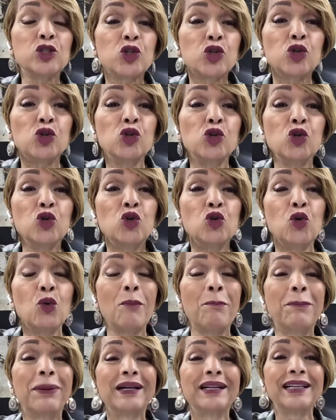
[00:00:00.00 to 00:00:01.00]
to
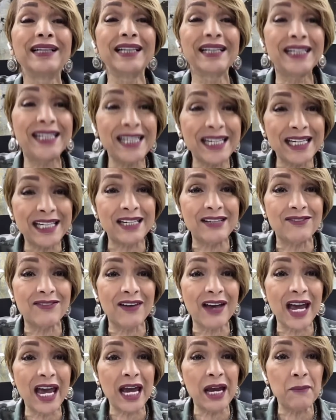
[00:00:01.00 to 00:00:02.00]
believe.
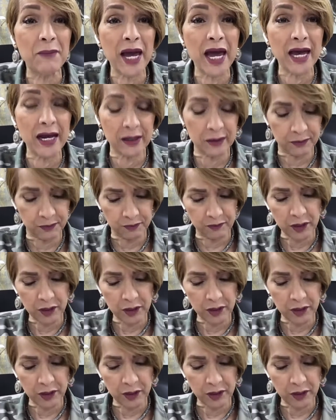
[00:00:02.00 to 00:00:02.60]
Amen.